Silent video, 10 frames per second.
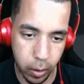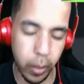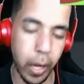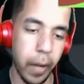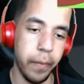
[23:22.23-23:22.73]

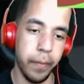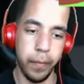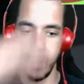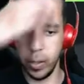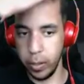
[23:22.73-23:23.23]
Okay.
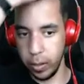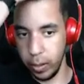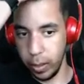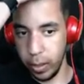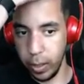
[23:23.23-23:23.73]

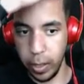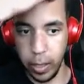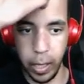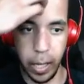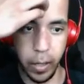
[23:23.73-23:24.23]

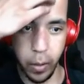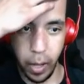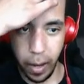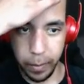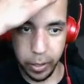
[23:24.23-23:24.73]
I don't know
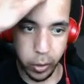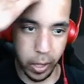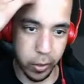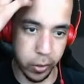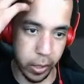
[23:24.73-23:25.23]
how many
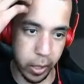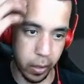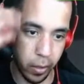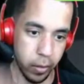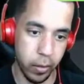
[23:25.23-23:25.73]
trainers are here.
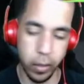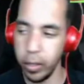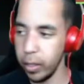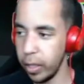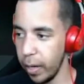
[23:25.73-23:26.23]

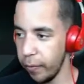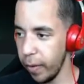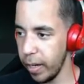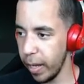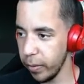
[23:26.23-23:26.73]
Could I
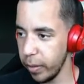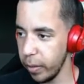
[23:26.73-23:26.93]
find out